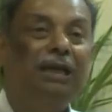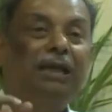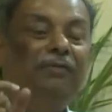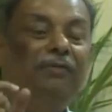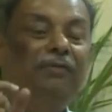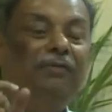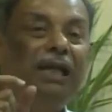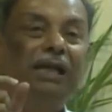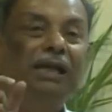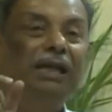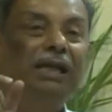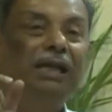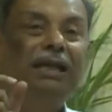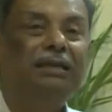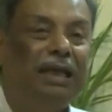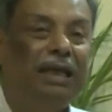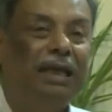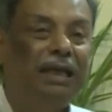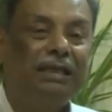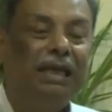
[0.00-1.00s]
Causality
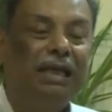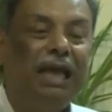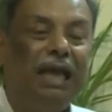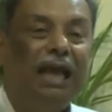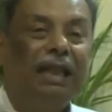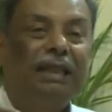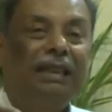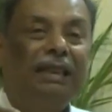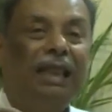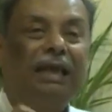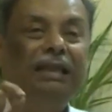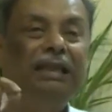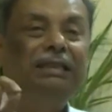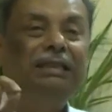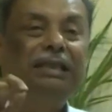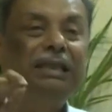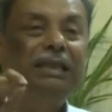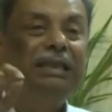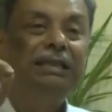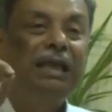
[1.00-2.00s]
very clearly says
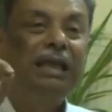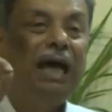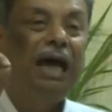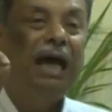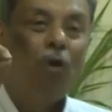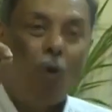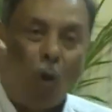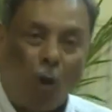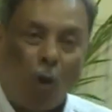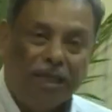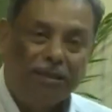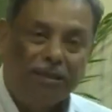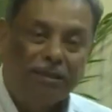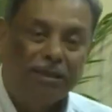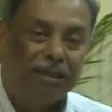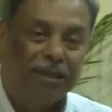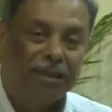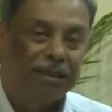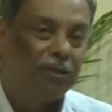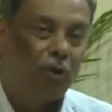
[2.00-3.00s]
that this is
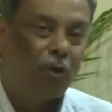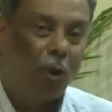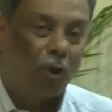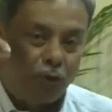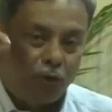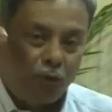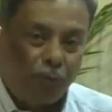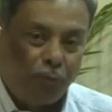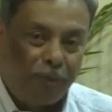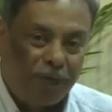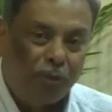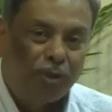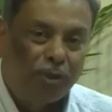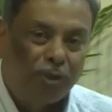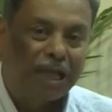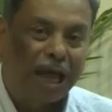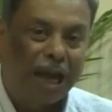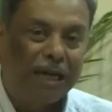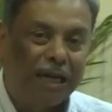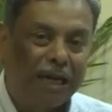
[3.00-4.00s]
a noise. This is
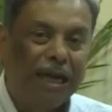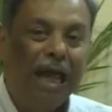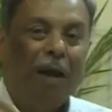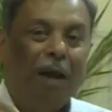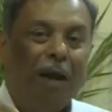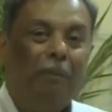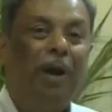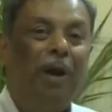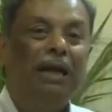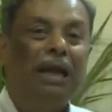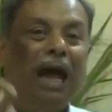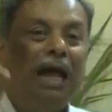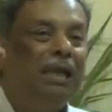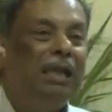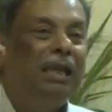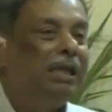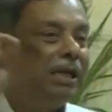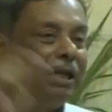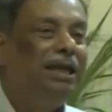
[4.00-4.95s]
not to be looked at.